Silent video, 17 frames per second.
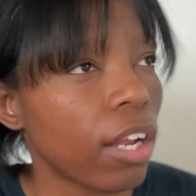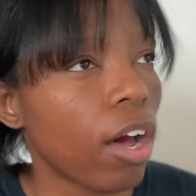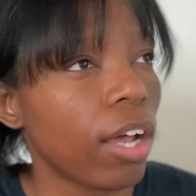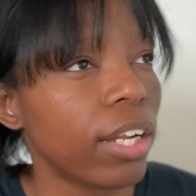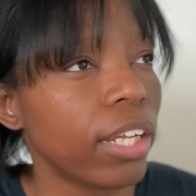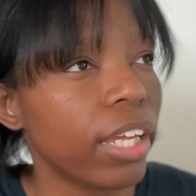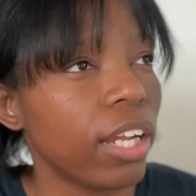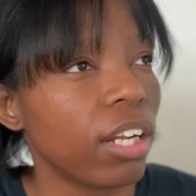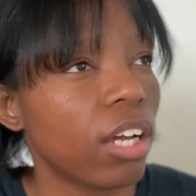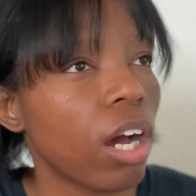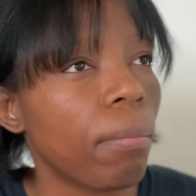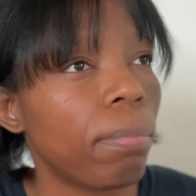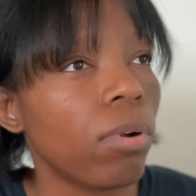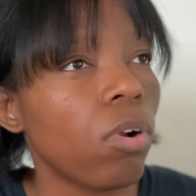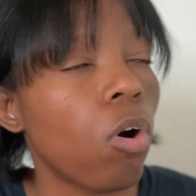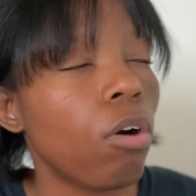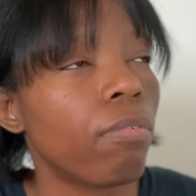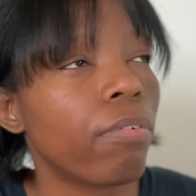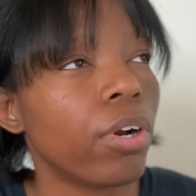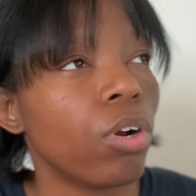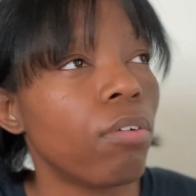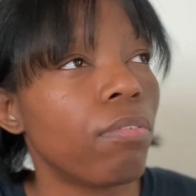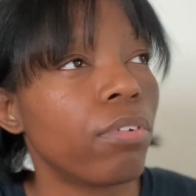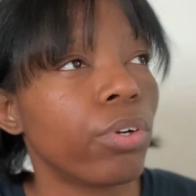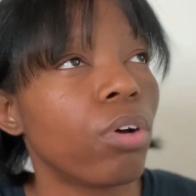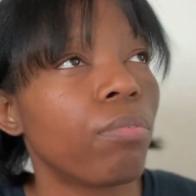on again couple over and
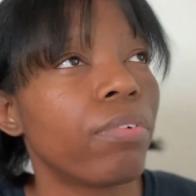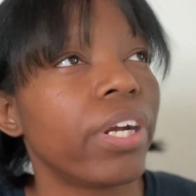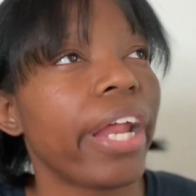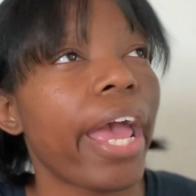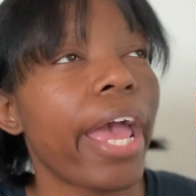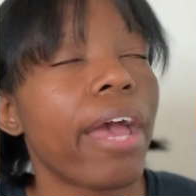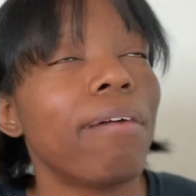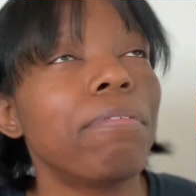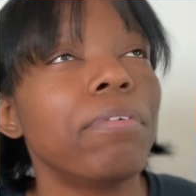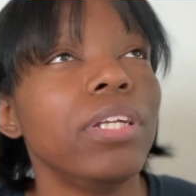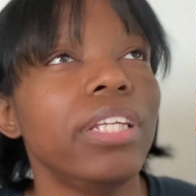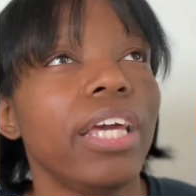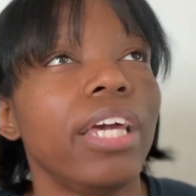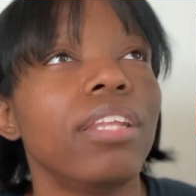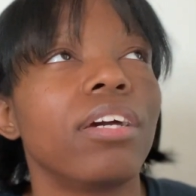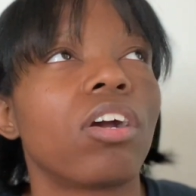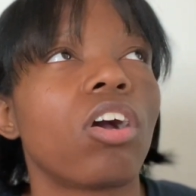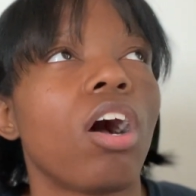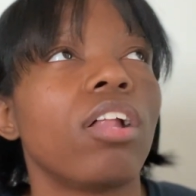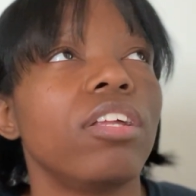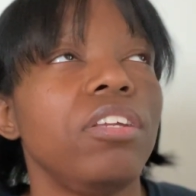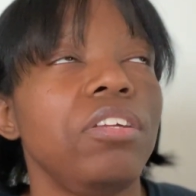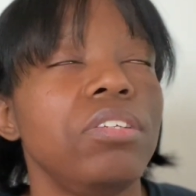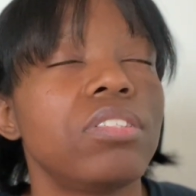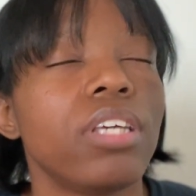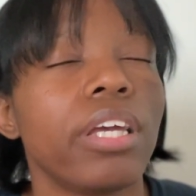over and over, and every day they're calling
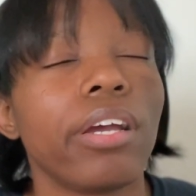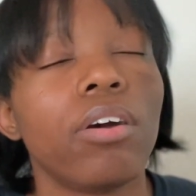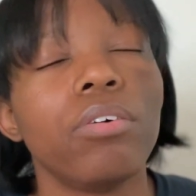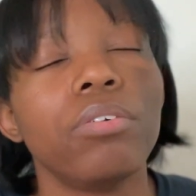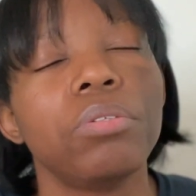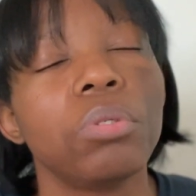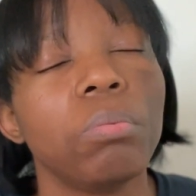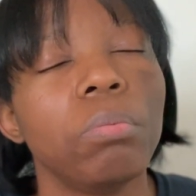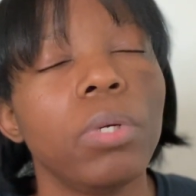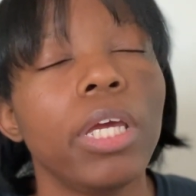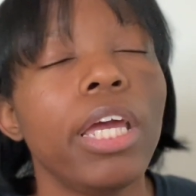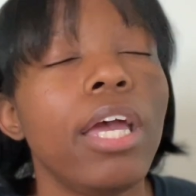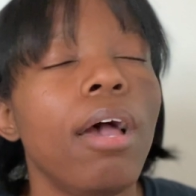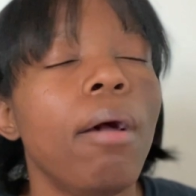you saying, oh, to me,